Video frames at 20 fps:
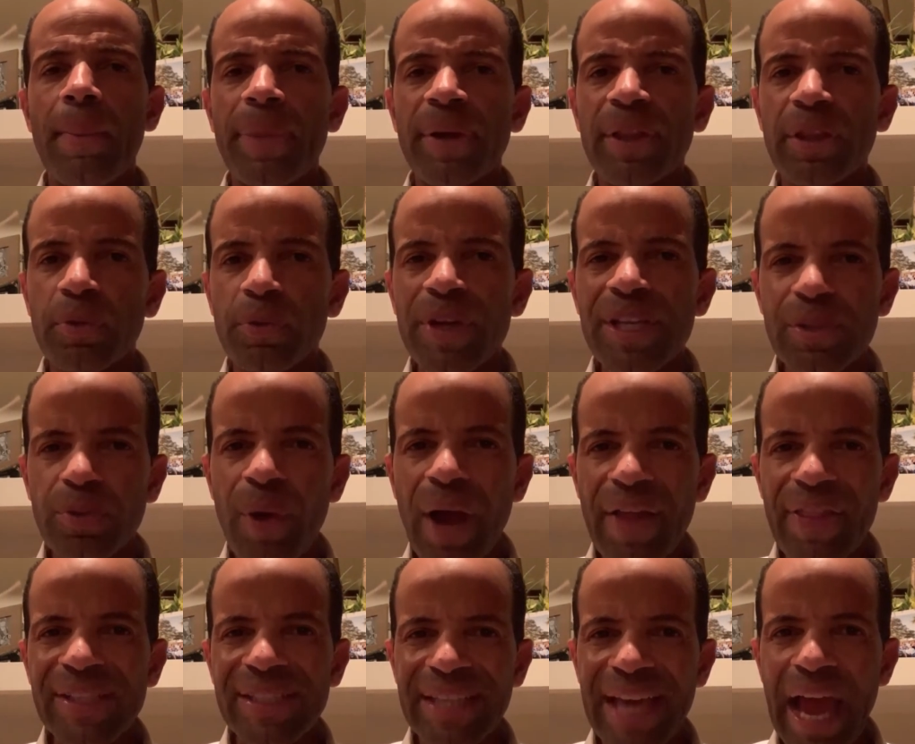But the reason
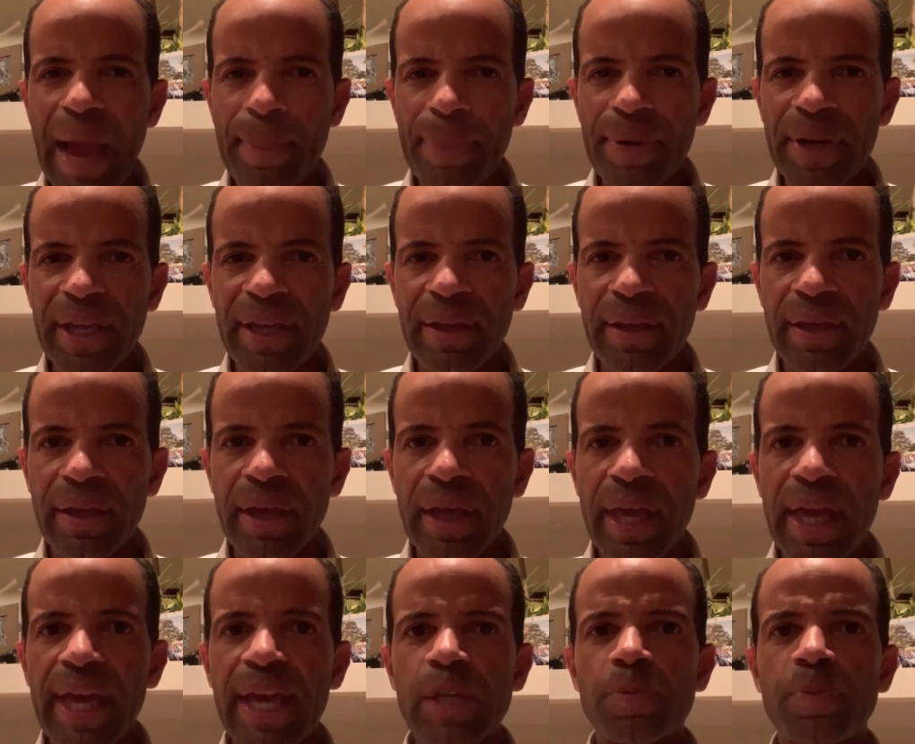why this is happening
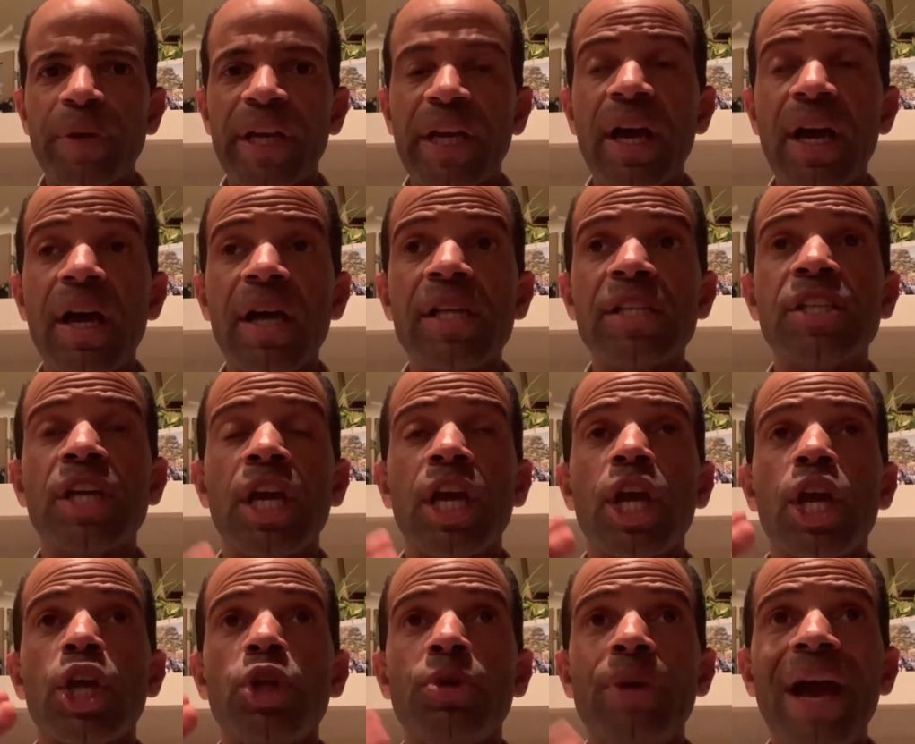is because
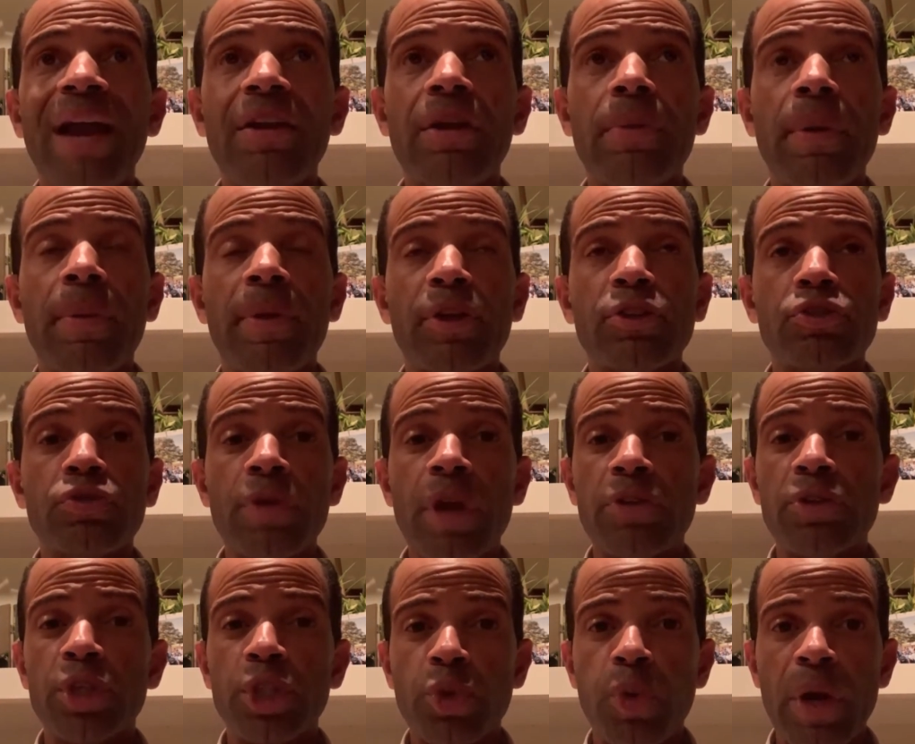you got to remember there's
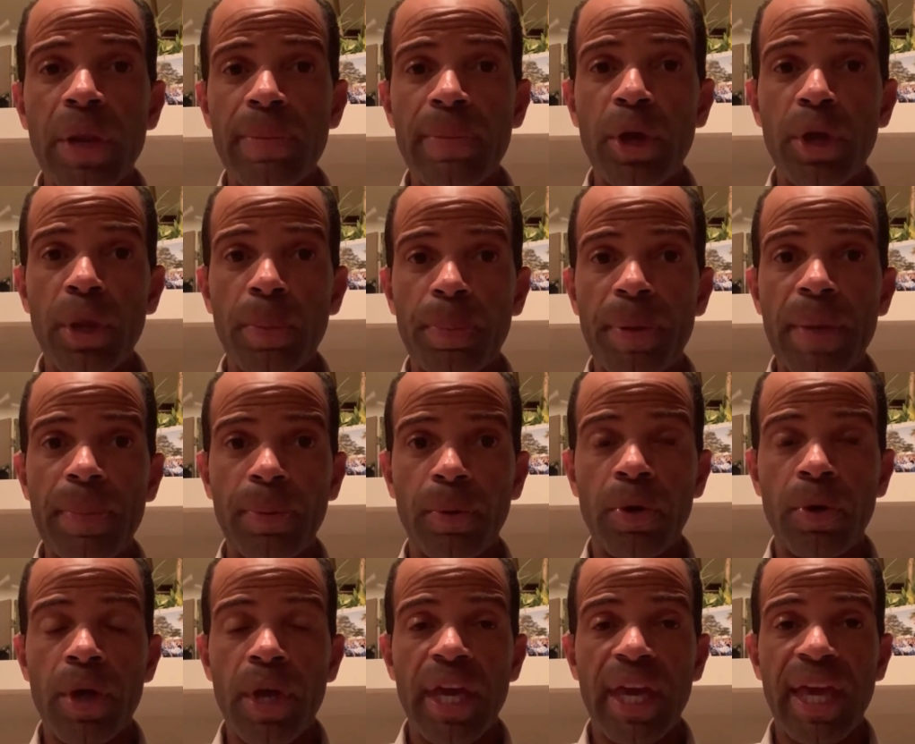320 million
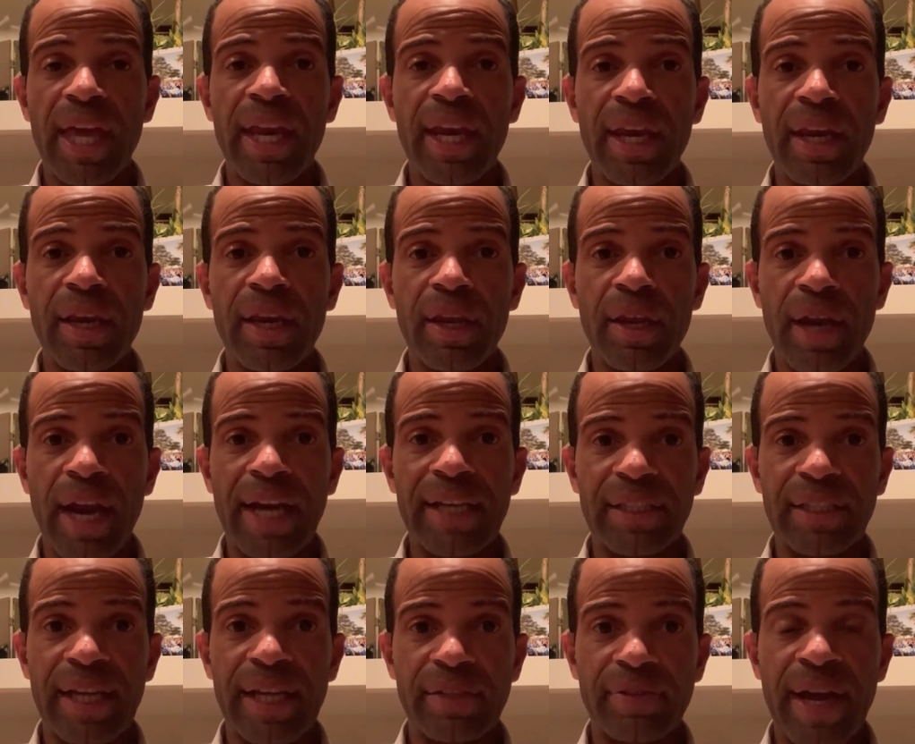people in the United
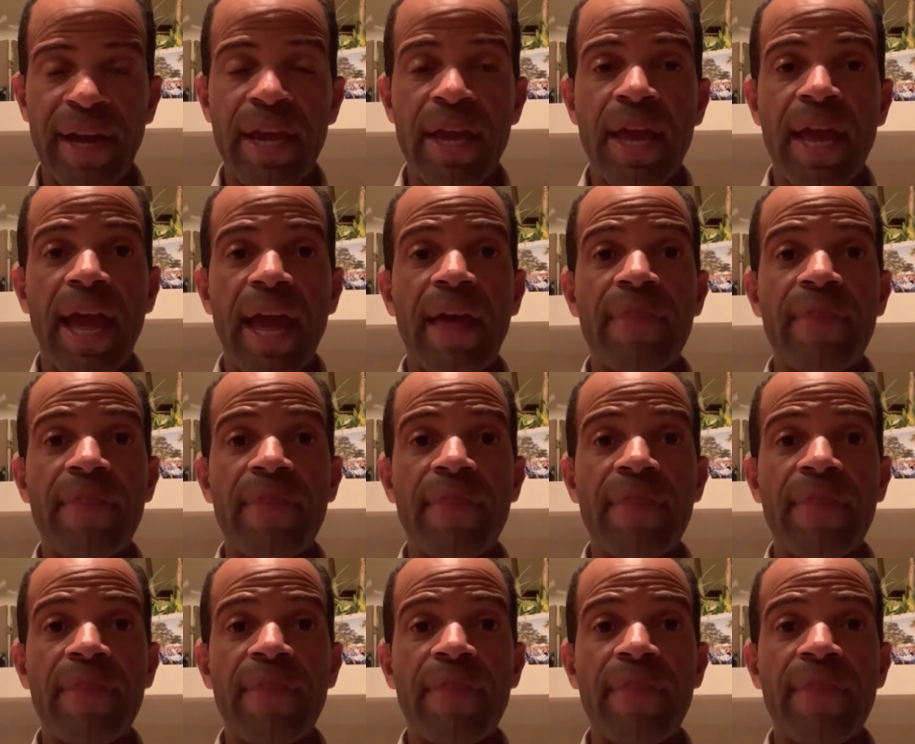States, right?